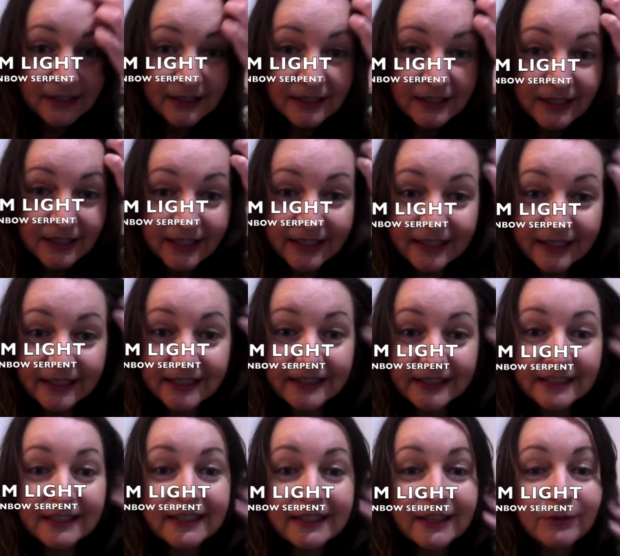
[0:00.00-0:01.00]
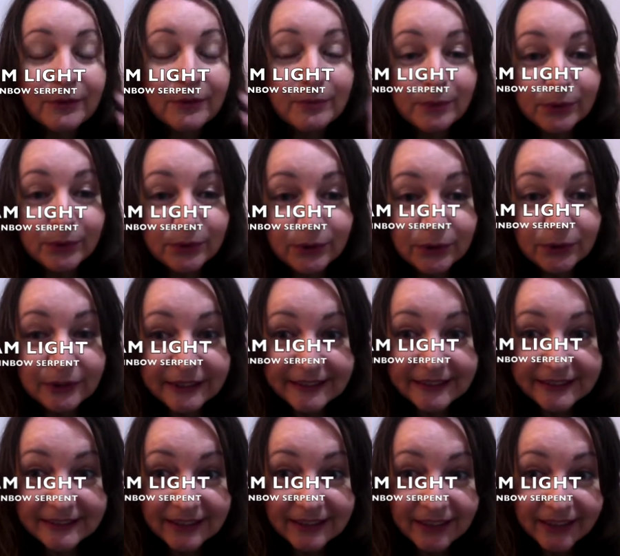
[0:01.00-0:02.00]
card that we pulled
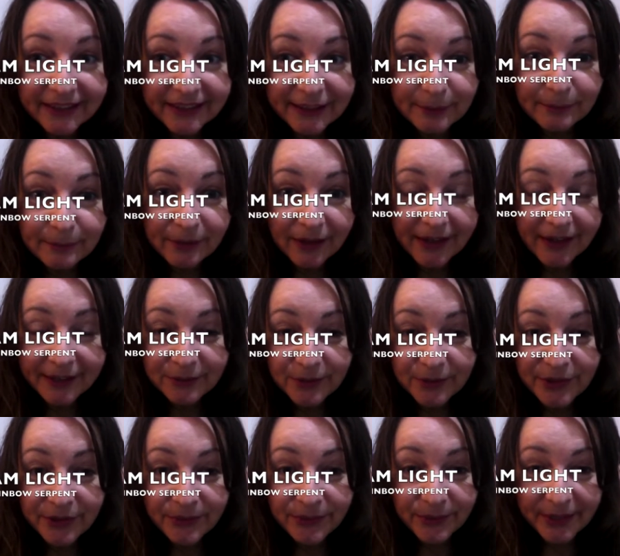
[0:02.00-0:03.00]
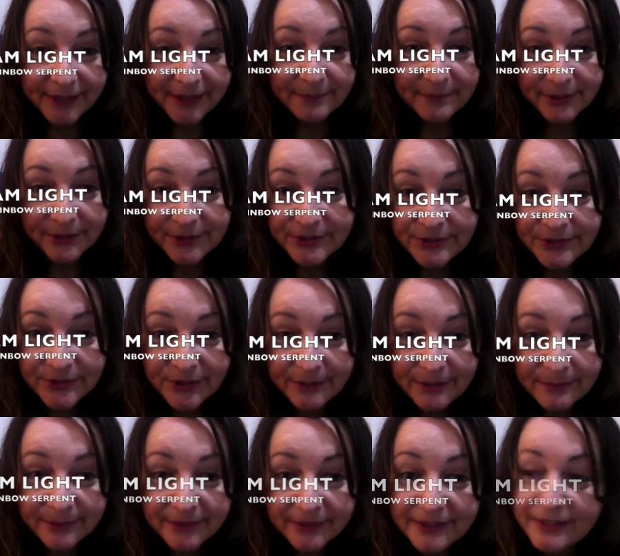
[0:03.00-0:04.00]
is I Am Light with the Rainbow
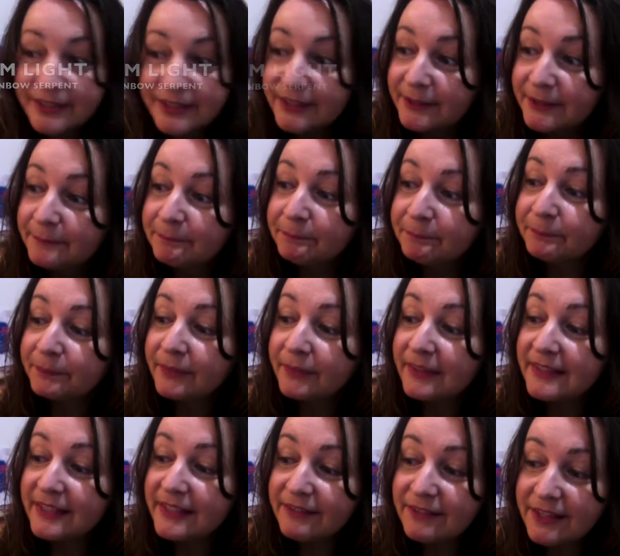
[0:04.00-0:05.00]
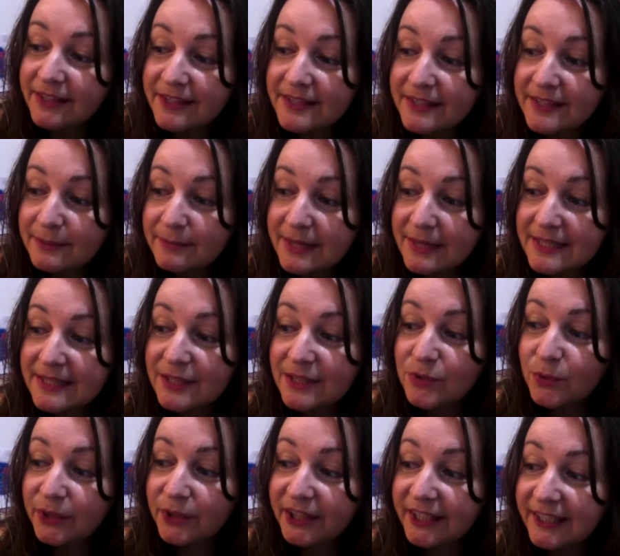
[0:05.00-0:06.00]
Serpent, giving us a message:
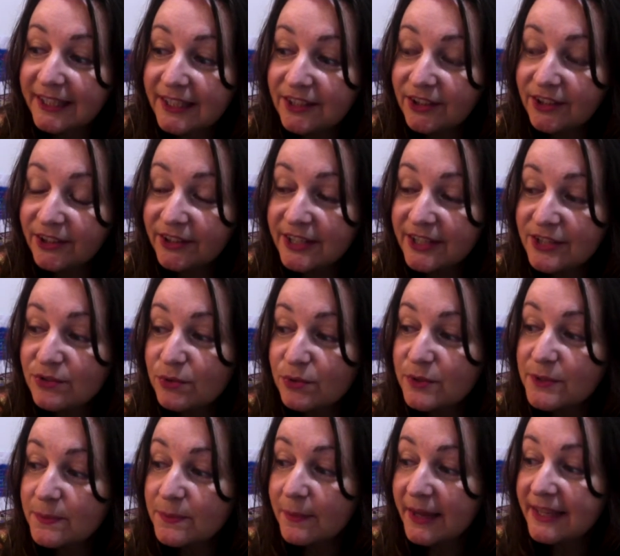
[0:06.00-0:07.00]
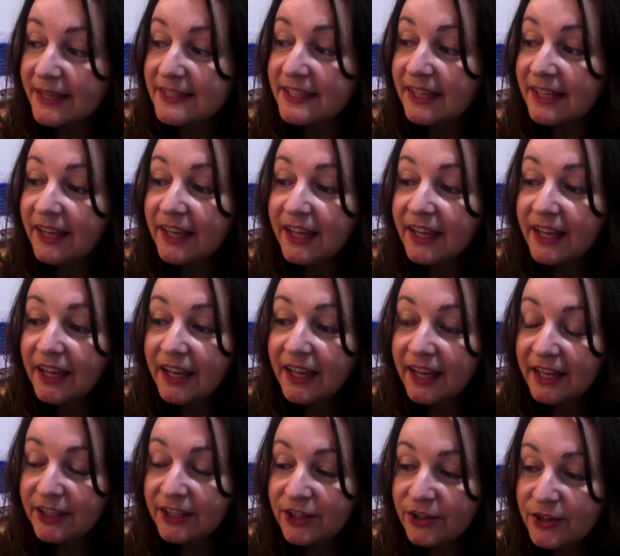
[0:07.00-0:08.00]
when I acknowledge, respect,
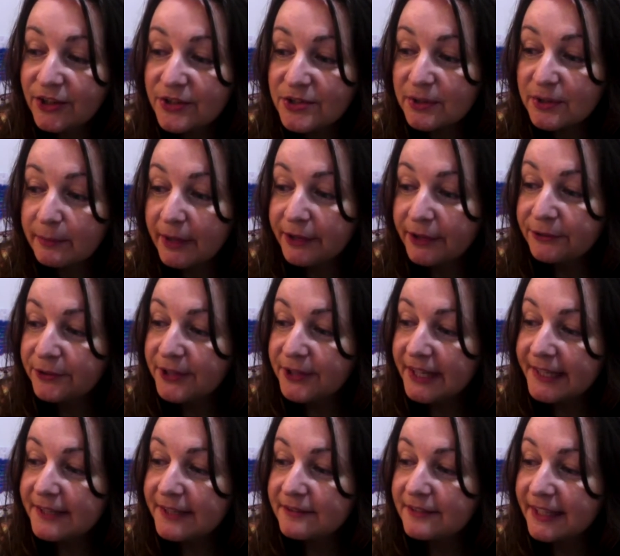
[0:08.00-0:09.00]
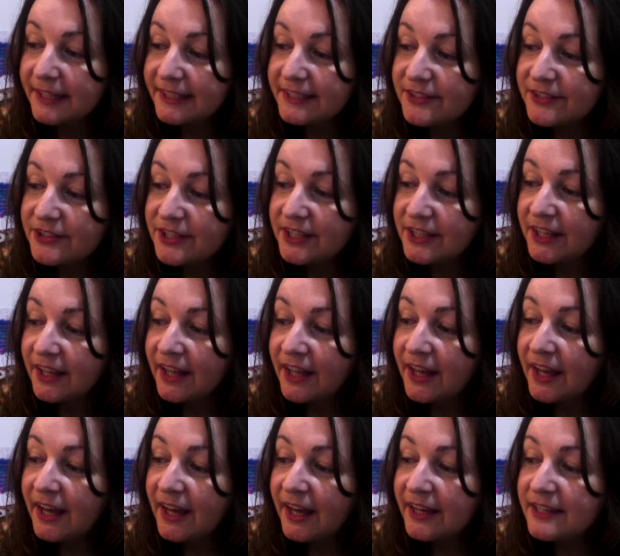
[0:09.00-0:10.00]
and nurture my creative energy,
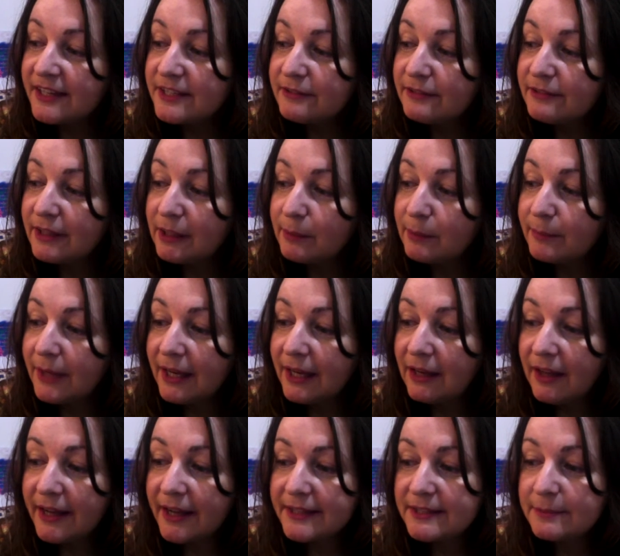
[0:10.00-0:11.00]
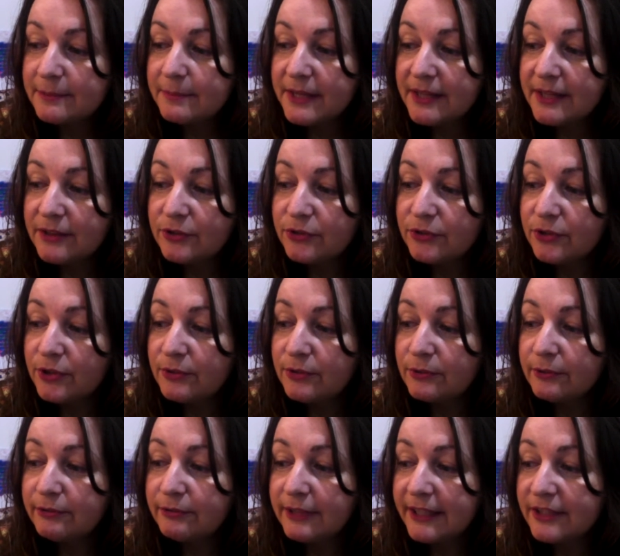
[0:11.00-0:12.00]
I develop my light to be the true
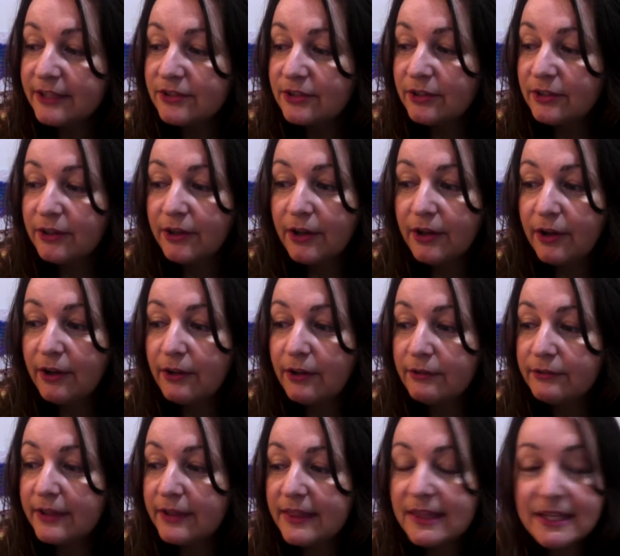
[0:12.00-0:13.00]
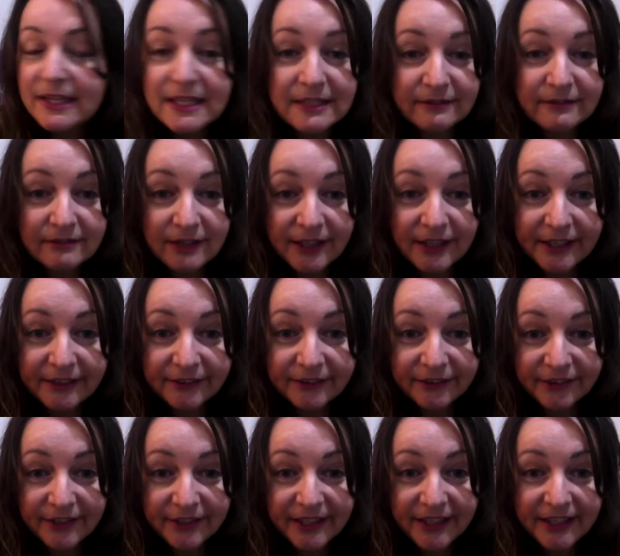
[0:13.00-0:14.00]
reflection of the Divine
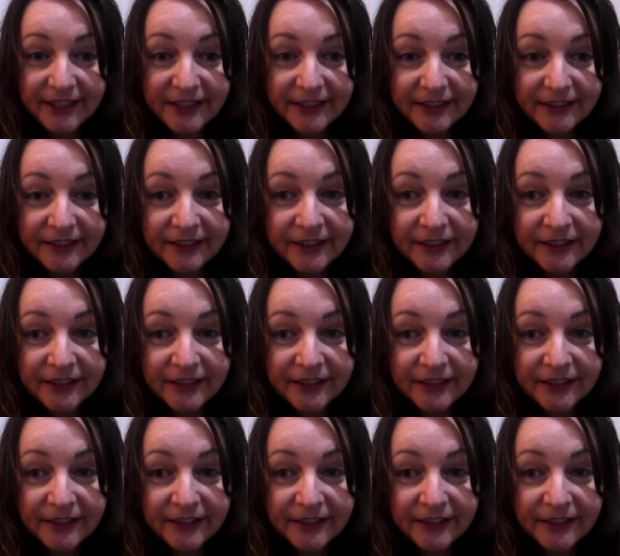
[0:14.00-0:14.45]
Creator.